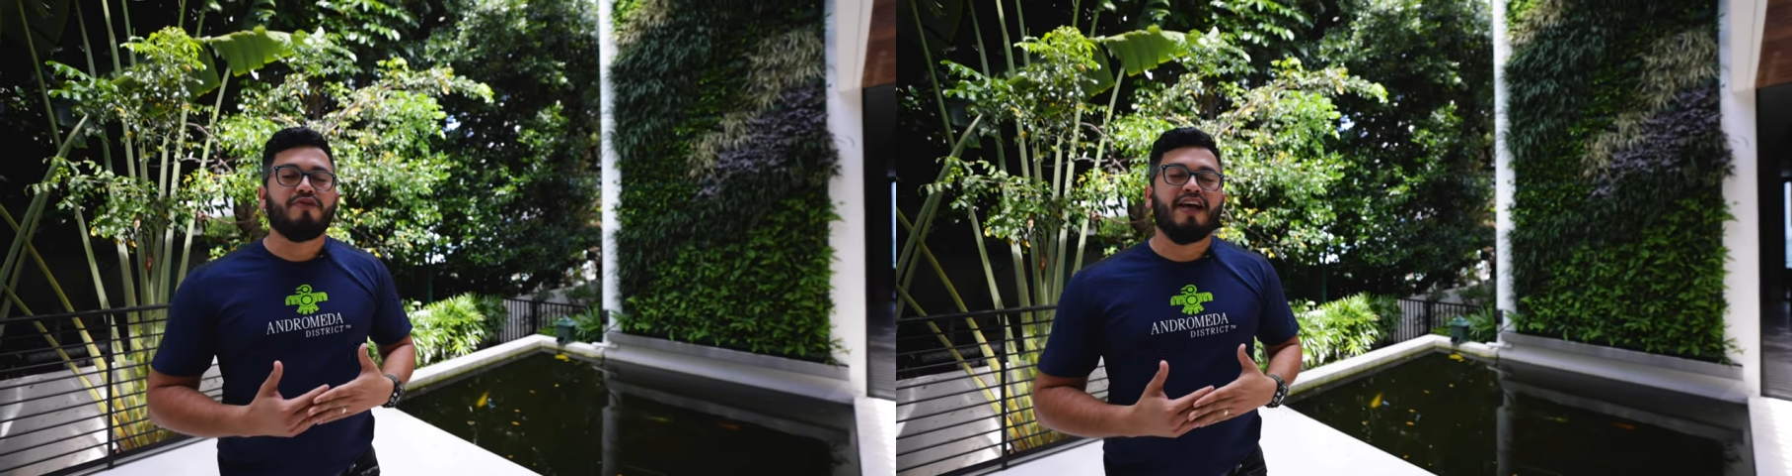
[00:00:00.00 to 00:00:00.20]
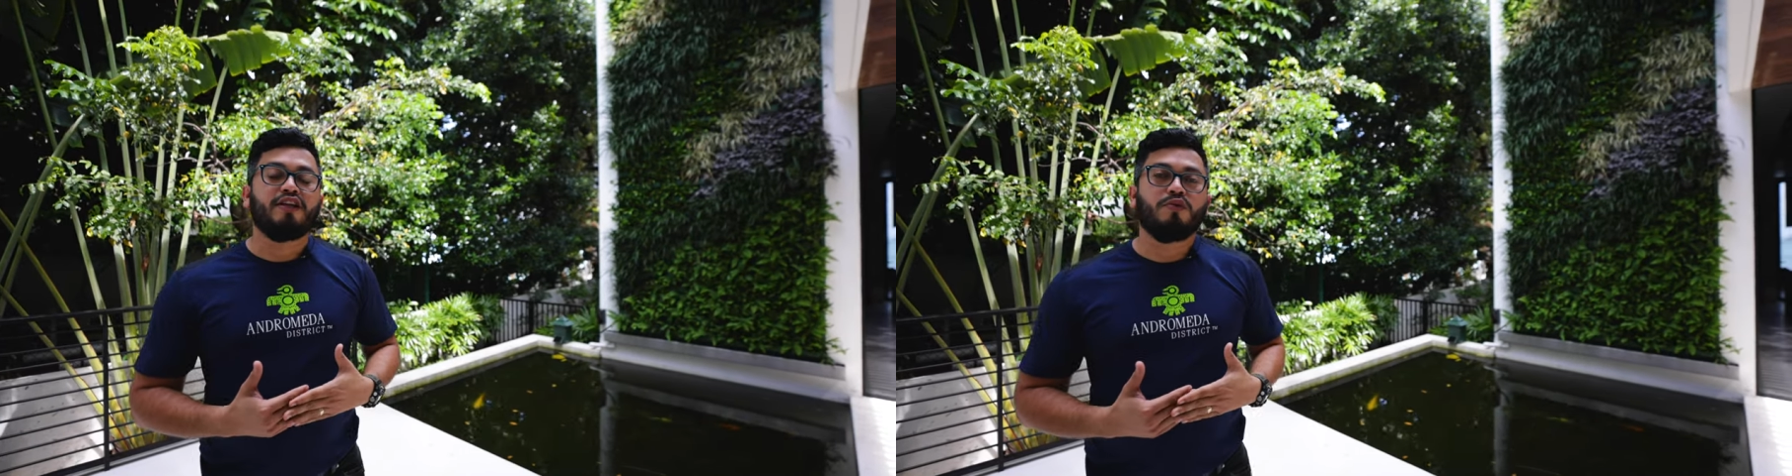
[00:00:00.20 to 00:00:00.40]

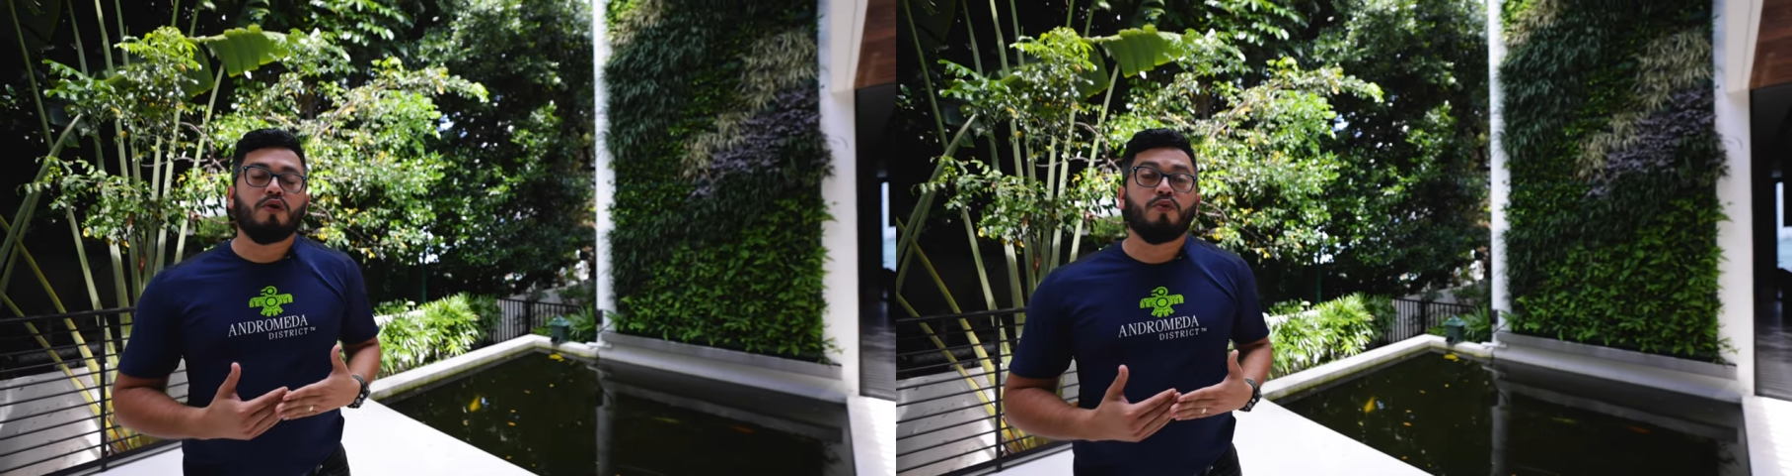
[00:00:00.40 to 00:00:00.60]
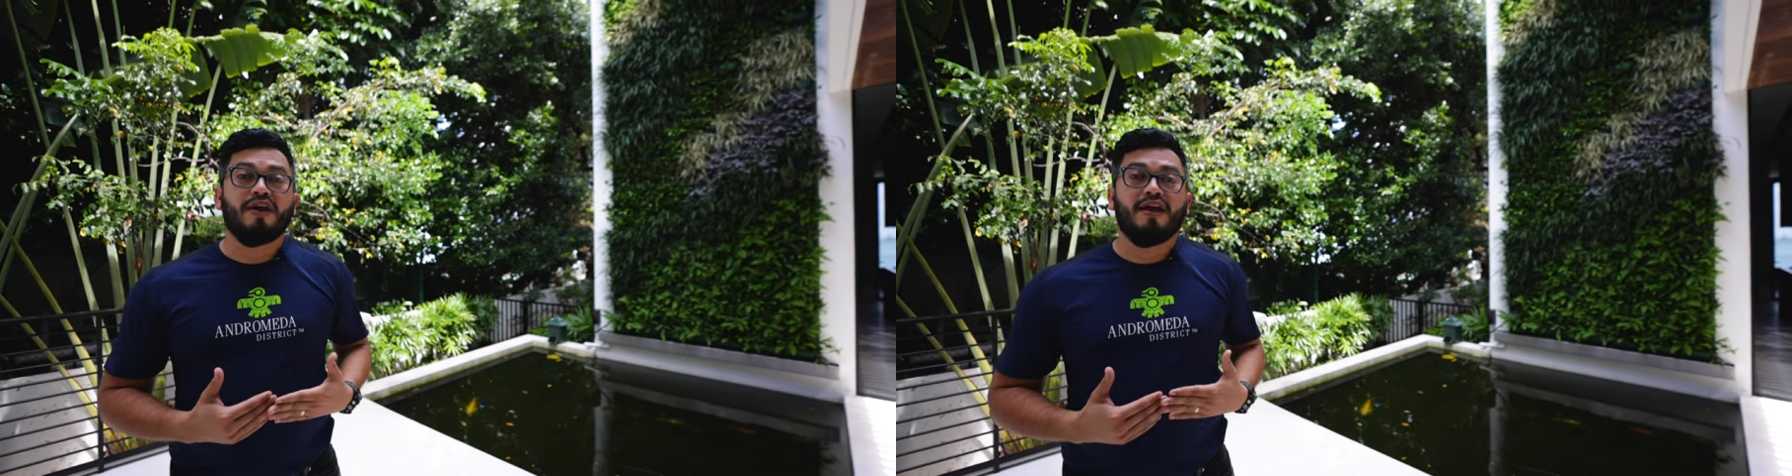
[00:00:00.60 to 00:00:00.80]
So that's
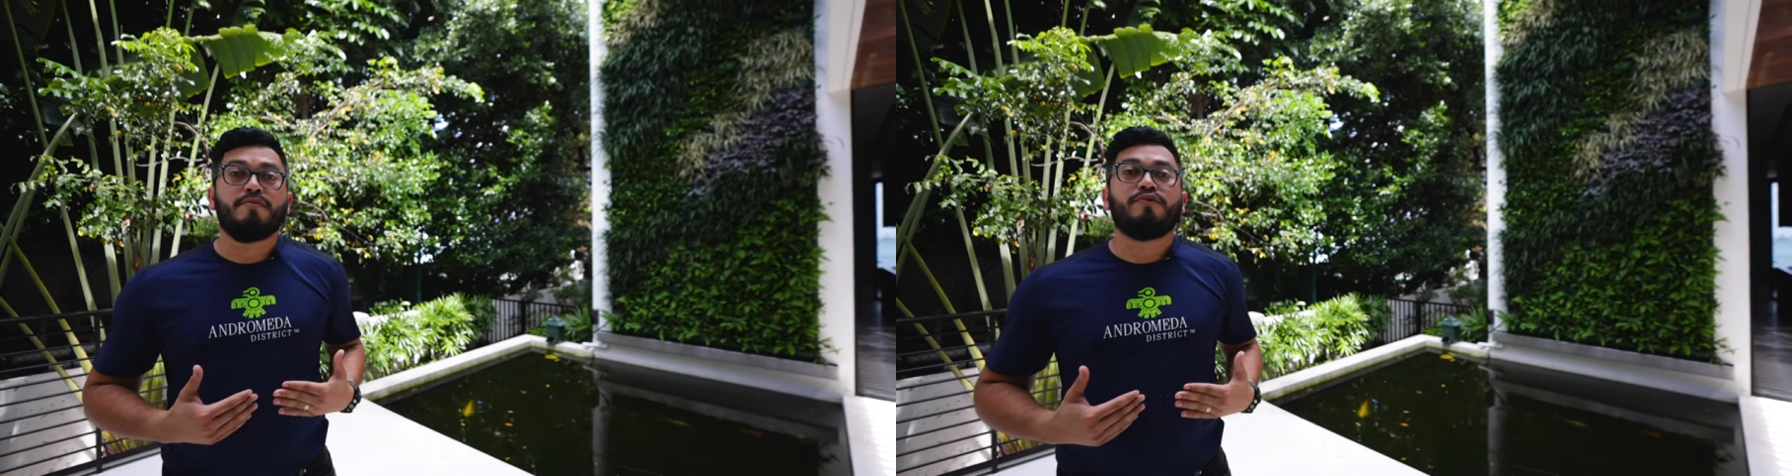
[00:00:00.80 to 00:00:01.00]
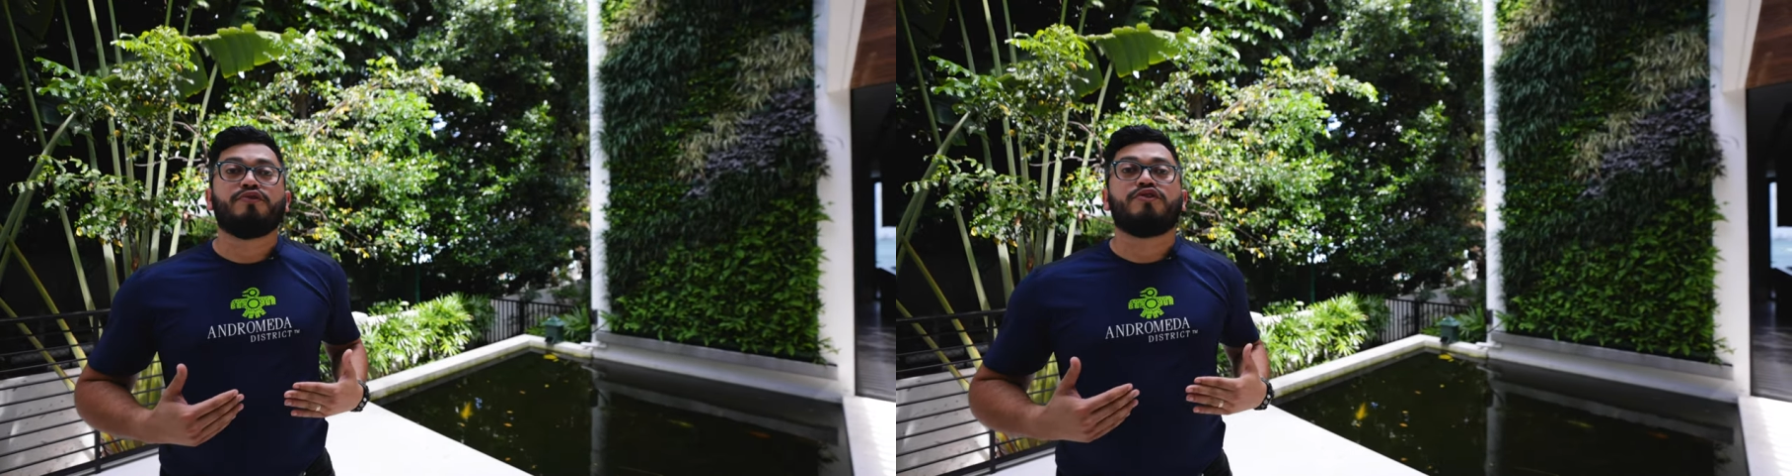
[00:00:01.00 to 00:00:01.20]
why
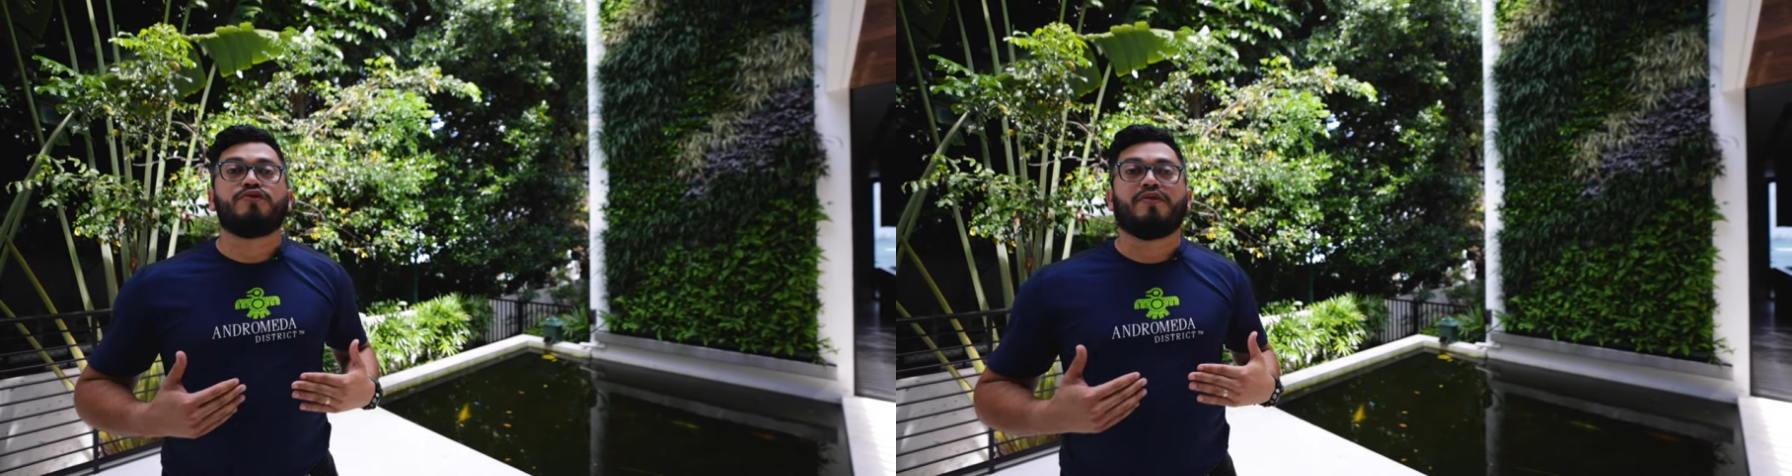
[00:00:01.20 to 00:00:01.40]
we're able